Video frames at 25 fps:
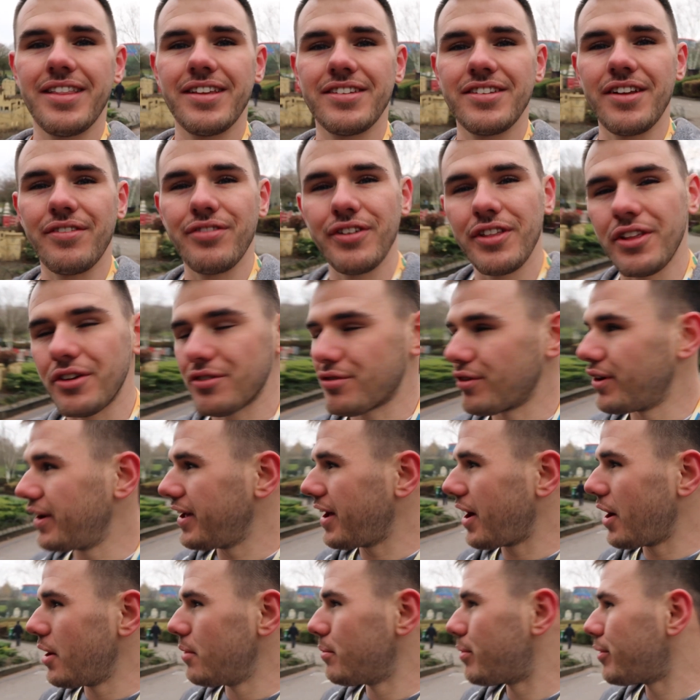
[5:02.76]
There's nothing that's
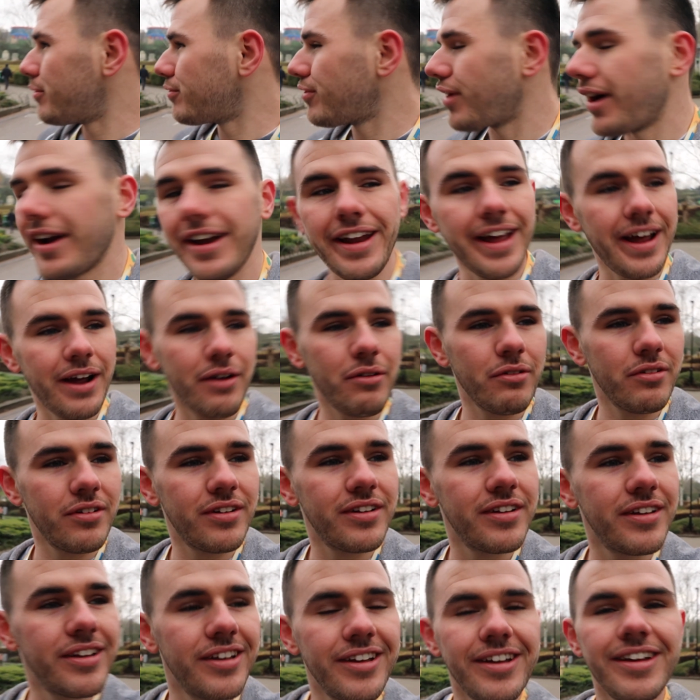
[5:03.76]
really open right now
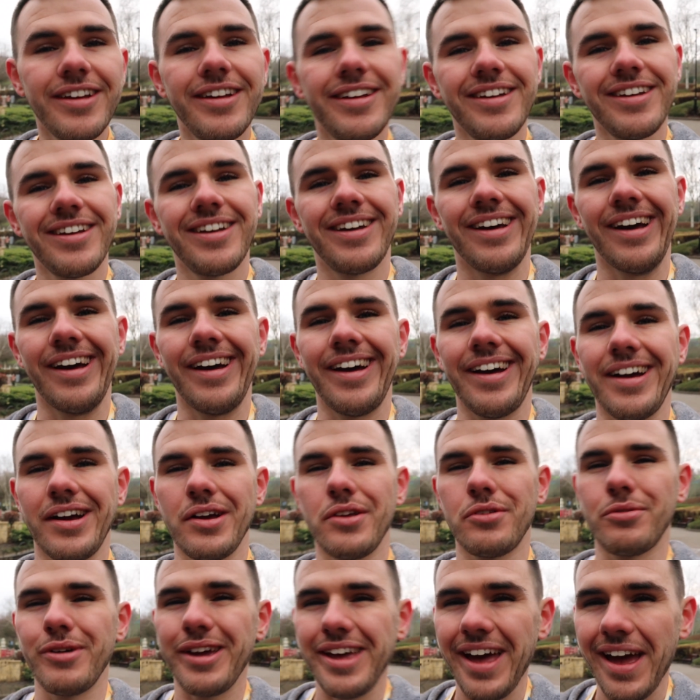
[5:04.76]

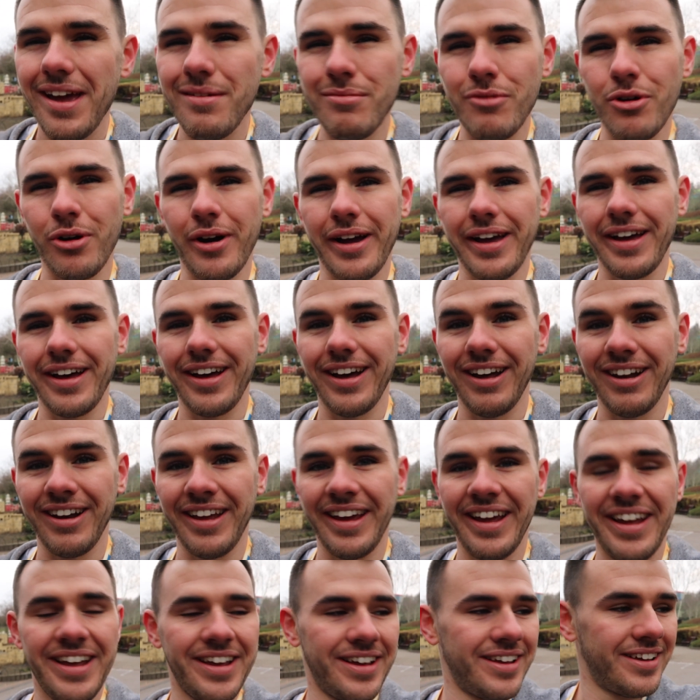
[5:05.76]
because we came quite
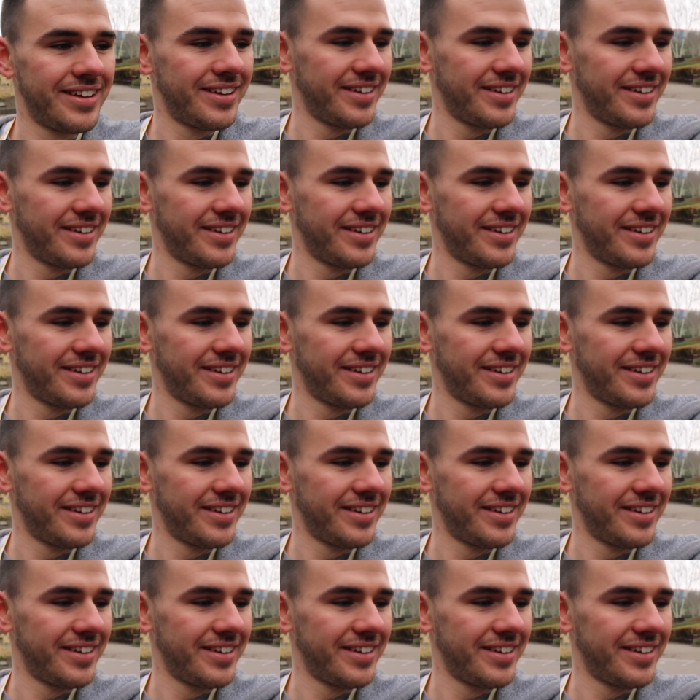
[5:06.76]
early.